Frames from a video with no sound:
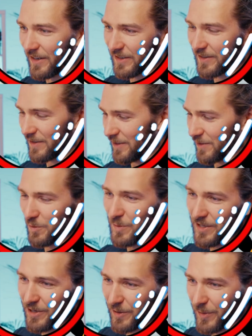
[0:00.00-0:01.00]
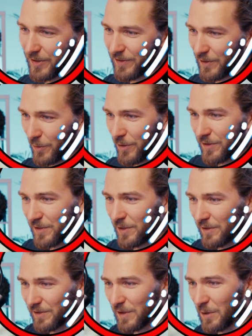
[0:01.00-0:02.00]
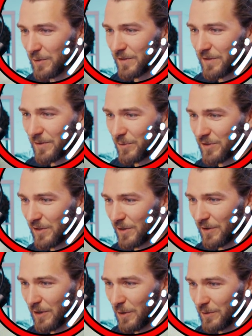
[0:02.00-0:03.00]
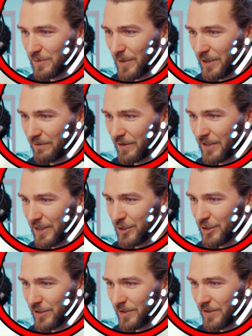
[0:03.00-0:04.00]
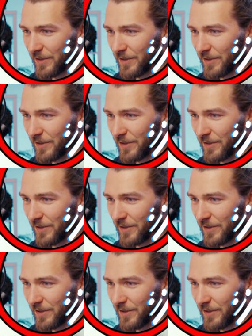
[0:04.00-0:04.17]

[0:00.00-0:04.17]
Let's zoom in here a bit. So we're still on this lowest. We're still on the lowest magnification.